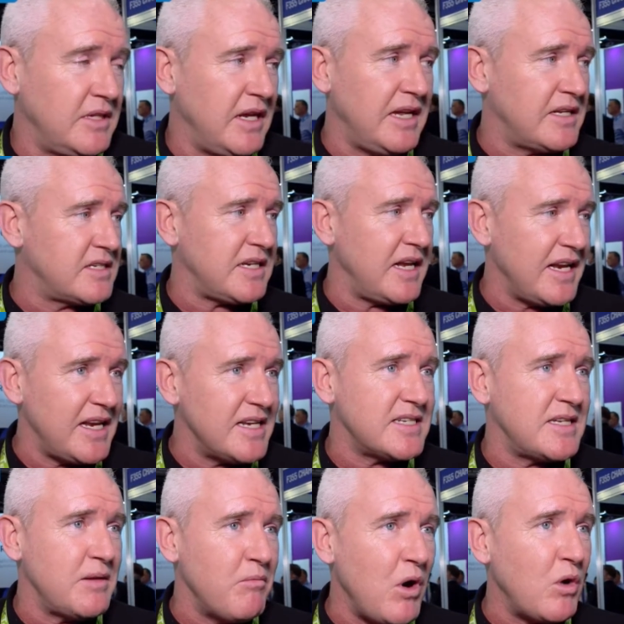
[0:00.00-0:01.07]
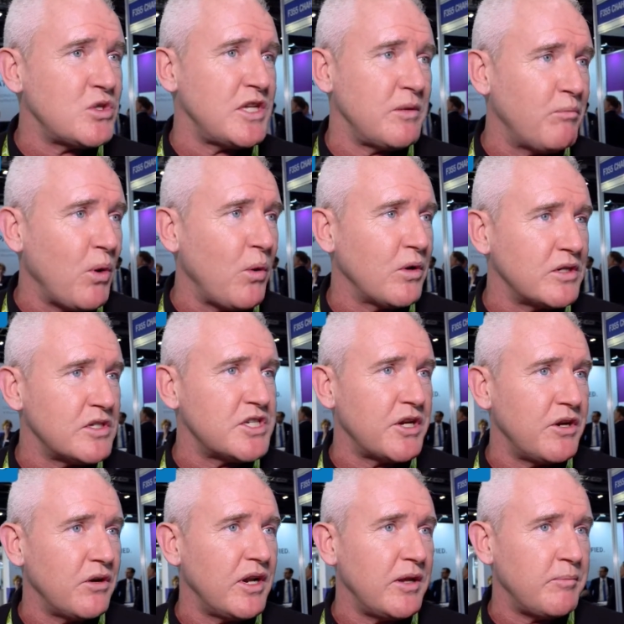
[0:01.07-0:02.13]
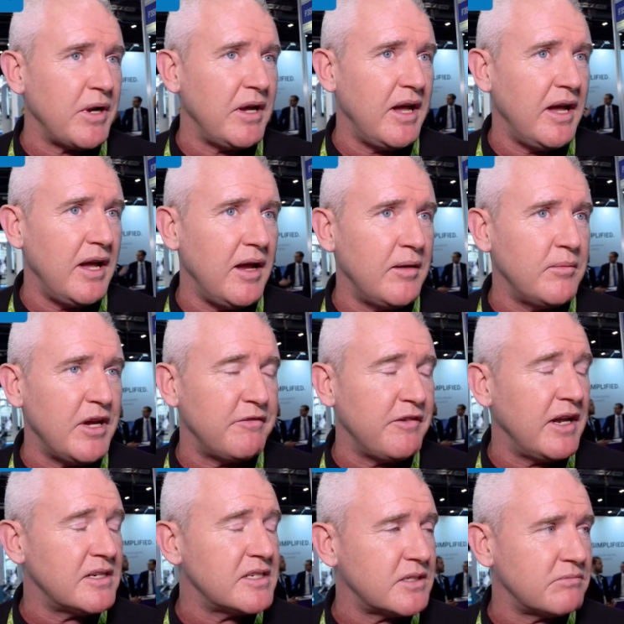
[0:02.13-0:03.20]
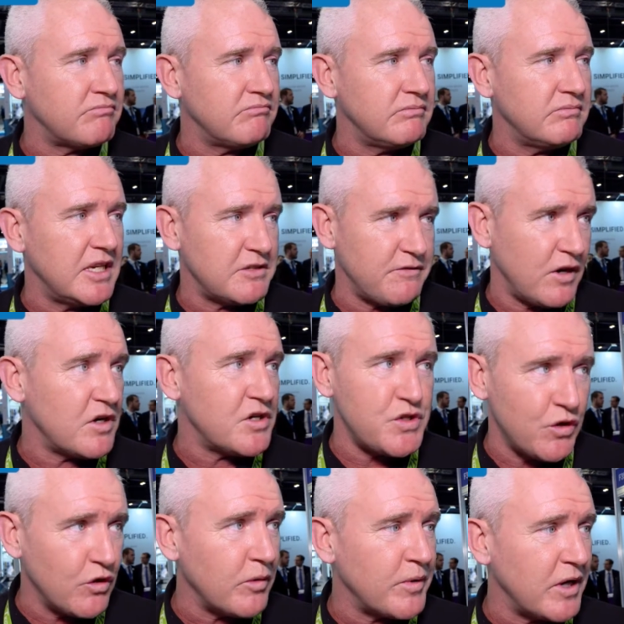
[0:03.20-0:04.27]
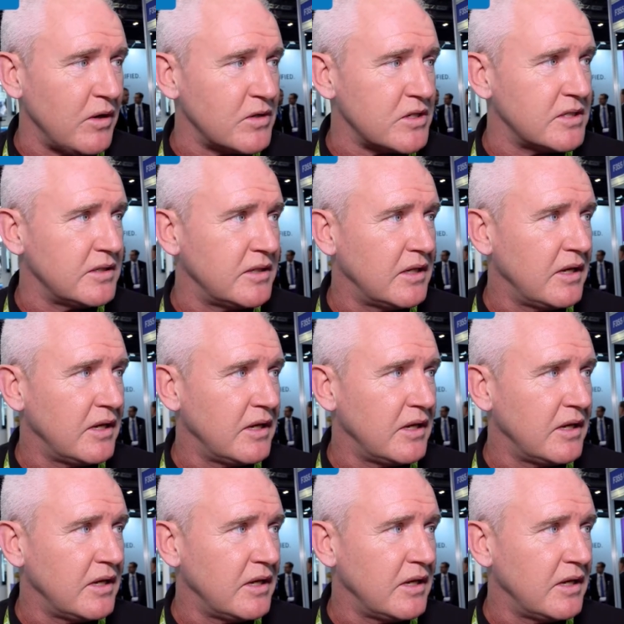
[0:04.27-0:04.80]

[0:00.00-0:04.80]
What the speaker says: It is the most important security event as far as Europe goes.